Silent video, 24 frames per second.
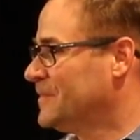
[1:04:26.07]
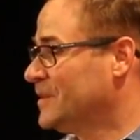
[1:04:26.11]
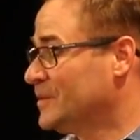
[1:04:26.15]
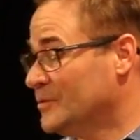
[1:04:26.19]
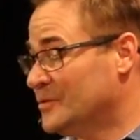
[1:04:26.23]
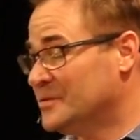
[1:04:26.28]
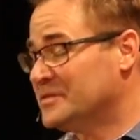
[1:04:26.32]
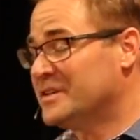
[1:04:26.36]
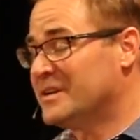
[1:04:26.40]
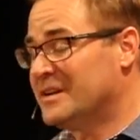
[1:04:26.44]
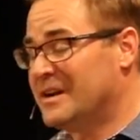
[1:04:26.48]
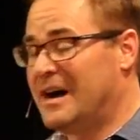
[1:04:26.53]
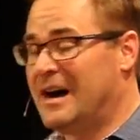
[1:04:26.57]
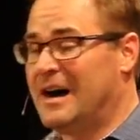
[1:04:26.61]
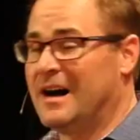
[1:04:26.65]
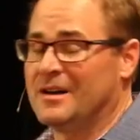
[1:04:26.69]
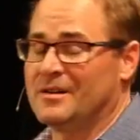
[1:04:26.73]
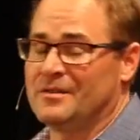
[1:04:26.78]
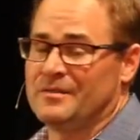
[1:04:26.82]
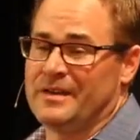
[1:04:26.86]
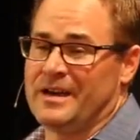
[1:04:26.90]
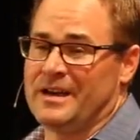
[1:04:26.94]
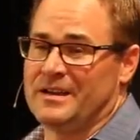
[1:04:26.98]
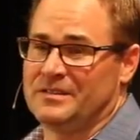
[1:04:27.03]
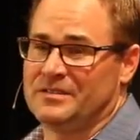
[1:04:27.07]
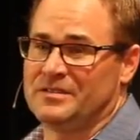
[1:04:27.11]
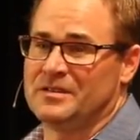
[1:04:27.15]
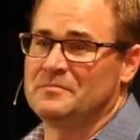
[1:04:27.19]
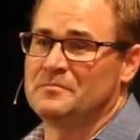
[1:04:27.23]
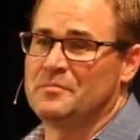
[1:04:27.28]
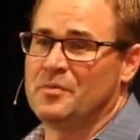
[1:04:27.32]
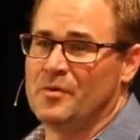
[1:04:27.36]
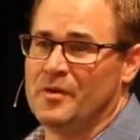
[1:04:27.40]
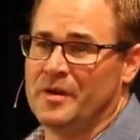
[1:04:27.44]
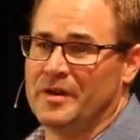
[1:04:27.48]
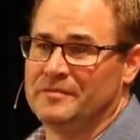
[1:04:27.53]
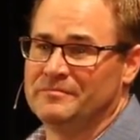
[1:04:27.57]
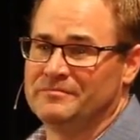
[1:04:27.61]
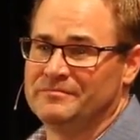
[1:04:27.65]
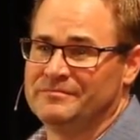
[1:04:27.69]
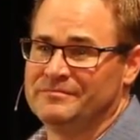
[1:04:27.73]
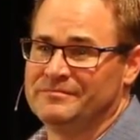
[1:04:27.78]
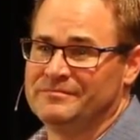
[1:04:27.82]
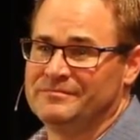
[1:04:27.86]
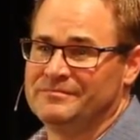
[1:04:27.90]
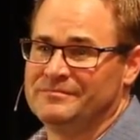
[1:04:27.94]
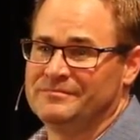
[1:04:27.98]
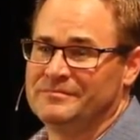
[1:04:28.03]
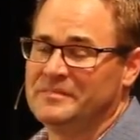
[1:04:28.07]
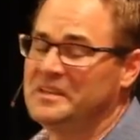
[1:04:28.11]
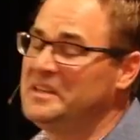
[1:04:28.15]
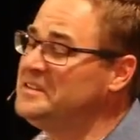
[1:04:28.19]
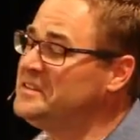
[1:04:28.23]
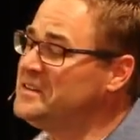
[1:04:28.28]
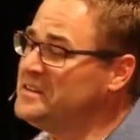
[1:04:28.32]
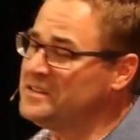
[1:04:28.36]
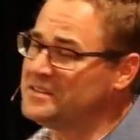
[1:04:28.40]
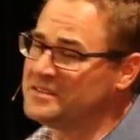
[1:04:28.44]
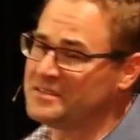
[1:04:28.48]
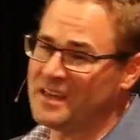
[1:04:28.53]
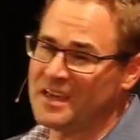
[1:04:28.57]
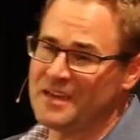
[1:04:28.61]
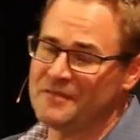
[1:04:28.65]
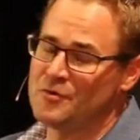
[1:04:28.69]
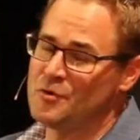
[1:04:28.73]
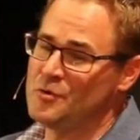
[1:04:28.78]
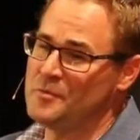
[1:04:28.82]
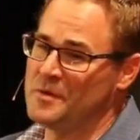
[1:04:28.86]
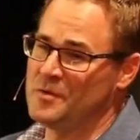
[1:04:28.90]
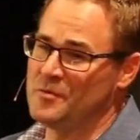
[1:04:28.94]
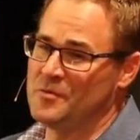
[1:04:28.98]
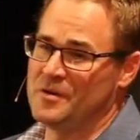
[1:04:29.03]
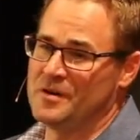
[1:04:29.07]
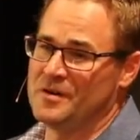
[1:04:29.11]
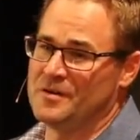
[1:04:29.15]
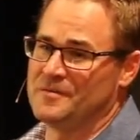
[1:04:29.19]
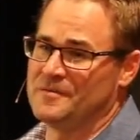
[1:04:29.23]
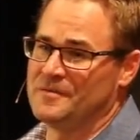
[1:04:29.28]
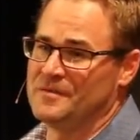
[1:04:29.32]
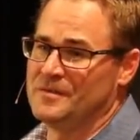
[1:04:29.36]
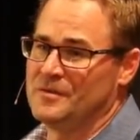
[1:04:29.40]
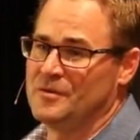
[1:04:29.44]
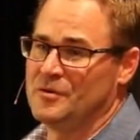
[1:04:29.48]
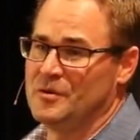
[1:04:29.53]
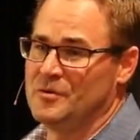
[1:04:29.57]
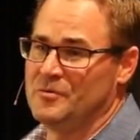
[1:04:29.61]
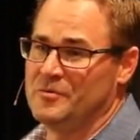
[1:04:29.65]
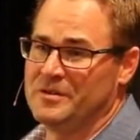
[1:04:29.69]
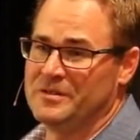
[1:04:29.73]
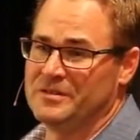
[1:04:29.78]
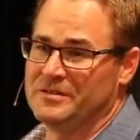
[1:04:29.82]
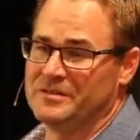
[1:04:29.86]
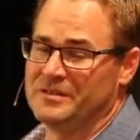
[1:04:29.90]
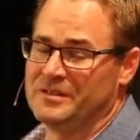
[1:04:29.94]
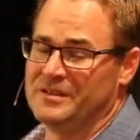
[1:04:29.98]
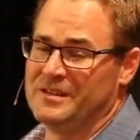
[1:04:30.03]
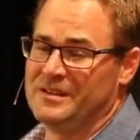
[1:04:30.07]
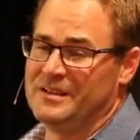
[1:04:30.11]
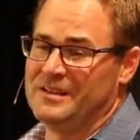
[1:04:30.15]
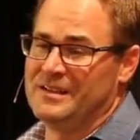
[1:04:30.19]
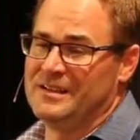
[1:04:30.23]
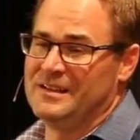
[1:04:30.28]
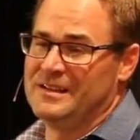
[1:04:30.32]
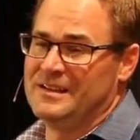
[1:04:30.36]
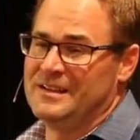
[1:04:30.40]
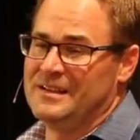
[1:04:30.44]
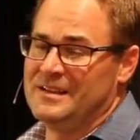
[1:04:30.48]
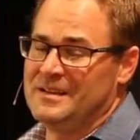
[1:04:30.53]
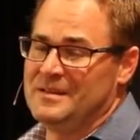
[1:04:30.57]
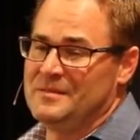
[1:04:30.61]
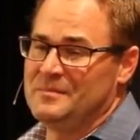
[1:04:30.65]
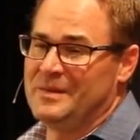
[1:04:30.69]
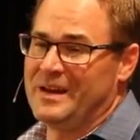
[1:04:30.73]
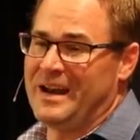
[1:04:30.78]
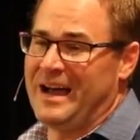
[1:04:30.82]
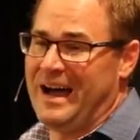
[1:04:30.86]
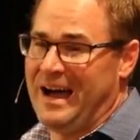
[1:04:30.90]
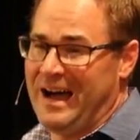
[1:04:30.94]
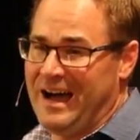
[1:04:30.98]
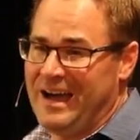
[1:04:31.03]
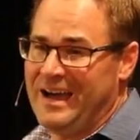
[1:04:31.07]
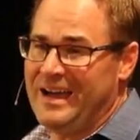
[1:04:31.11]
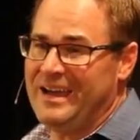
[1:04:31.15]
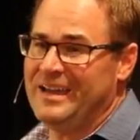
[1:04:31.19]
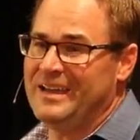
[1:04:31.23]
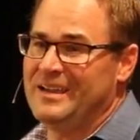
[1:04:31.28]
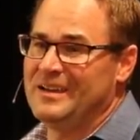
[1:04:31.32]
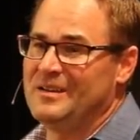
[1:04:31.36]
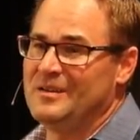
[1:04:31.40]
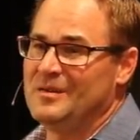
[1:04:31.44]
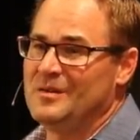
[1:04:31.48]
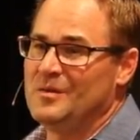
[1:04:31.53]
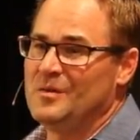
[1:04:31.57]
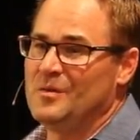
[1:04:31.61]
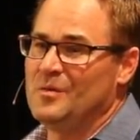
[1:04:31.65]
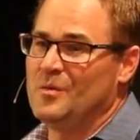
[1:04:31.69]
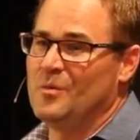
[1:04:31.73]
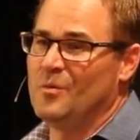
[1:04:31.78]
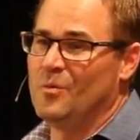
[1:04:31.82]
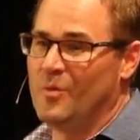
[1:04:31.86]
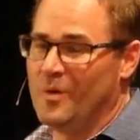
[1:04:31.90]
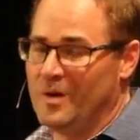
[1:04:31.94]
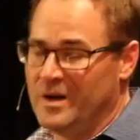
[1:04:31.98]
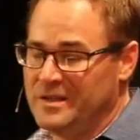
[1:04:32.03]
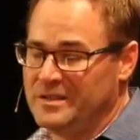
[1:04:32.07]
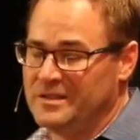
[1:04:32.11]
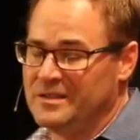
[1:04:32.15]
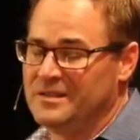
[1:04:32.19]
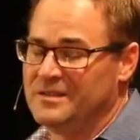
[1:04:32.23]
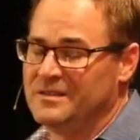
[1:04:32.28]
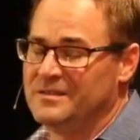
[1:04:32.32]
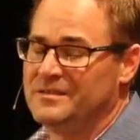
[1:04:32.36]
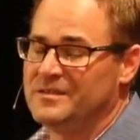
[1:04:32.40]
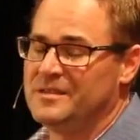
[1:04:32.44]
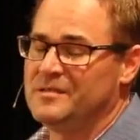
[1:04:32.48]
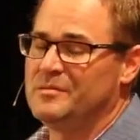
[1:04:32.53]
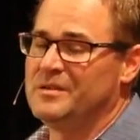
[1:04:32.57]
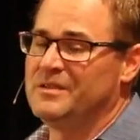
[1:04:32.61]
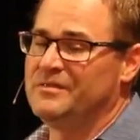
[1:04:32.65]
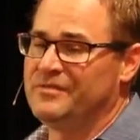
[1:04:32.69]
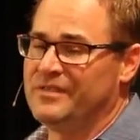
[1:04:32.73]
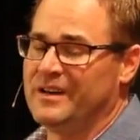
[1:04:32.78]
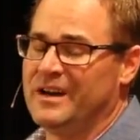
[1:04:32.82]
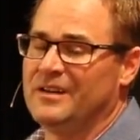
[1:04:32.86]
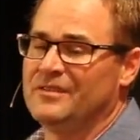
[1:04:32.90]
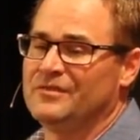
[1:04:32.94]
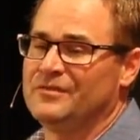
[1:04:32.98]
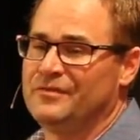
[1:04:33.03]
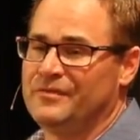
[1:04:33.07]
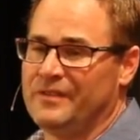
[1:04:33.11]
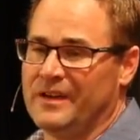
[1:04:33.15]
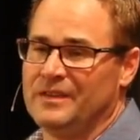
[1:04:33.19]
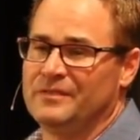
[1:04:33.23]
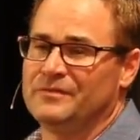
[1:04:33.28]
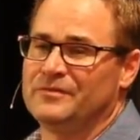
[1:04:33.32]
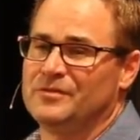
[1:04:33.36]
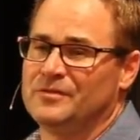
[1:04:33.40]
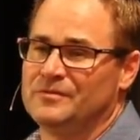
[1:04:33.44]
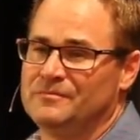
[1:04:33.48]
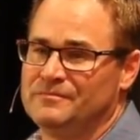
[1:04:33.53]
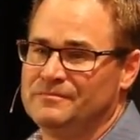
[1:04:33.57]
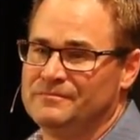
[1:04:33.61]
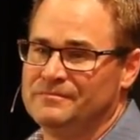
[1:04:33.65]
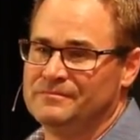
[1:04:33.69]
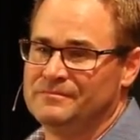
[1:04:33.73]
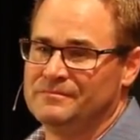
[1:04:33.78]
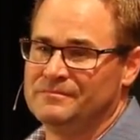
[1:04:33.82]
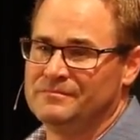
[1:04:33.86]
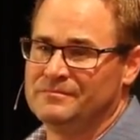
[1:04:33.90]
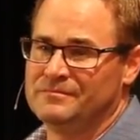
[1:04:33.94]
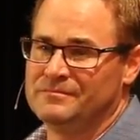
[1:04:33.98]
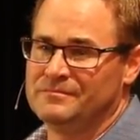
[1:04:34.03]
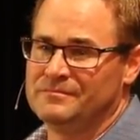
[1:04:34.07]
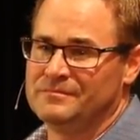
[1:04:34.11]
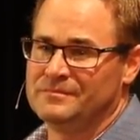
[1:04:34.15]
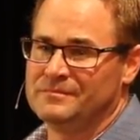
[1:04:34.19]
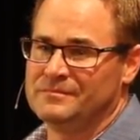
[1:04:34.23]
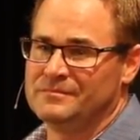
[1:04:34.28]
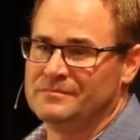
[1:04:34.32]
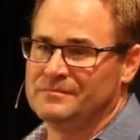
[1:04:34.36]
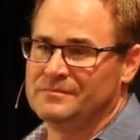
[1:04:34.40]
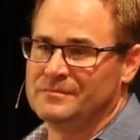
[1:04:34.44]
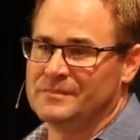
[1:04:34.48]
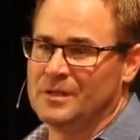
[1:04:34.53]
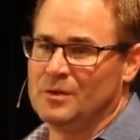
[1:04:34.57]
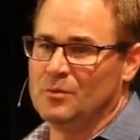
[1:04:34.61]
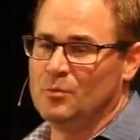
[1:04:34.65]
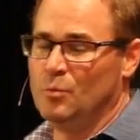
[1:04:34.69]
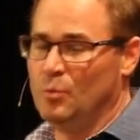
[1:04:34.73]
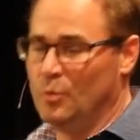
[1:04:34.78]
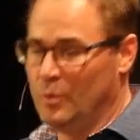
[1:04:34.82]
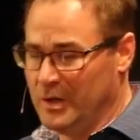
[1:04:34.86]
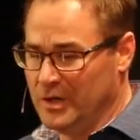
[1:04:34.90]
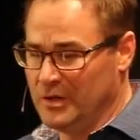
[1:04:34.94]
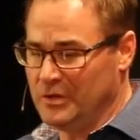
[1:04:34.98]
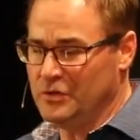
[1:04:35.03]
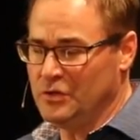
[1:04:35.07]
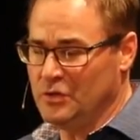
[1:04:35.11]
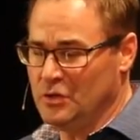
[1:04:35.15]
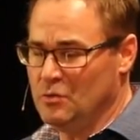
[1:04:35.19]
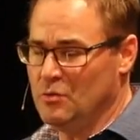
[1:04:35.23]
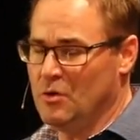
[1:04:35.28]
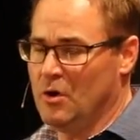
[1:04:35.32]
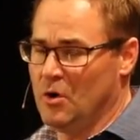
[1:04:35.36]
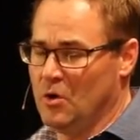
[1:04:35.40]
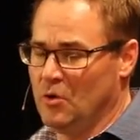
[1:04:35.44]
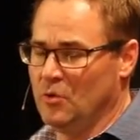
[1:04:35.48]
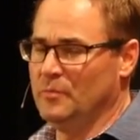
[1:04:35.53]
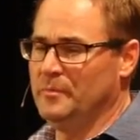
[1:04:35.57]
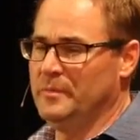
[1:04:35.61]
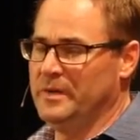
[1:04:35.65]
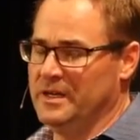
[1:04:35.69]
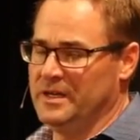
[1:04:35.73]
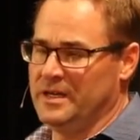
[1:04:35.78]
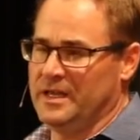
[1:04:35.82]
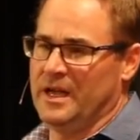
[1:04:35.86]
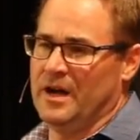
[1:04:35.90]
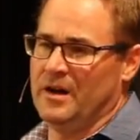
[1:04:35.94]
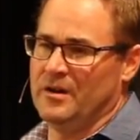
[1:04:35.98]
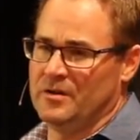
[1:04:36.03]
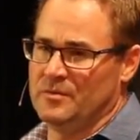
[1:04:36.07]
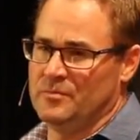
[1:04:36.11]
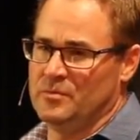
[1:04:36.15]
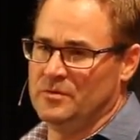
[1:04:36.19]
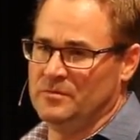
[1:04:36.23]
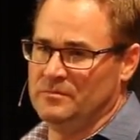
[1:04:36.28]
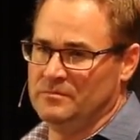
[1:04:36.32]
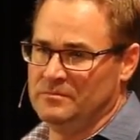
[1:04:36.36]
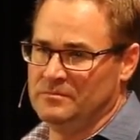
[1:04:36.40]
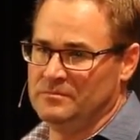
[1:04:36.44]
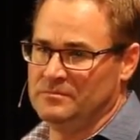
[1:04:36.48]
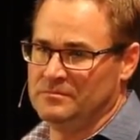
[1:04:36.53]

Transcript: the Lord's going to honor that at some point. He's going to save whom He will, who He wills. But I want to be found faithful. Will you hold me accountable?